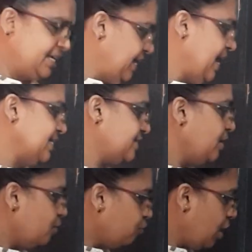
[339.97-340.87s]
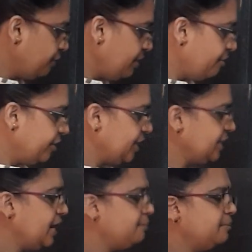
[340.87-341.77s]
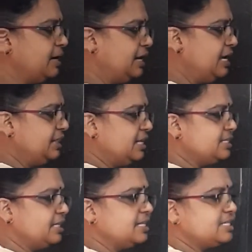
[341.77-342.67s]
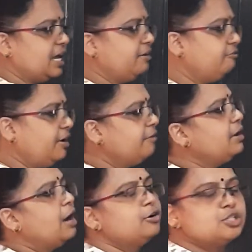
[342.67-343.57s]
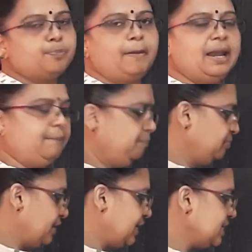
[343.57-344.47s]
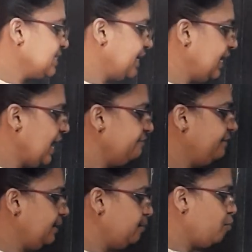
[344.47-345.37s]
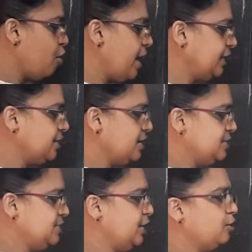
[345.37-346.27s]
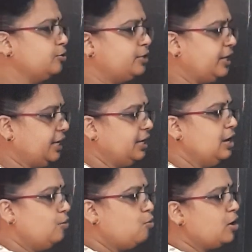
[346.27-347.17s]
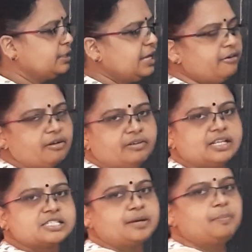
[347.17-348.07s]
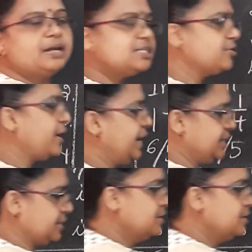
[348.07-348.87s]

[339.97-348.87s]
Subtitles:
Yes. What we have written the number, in the same way we have to spell. That is 11.03. What they have given the statement is right.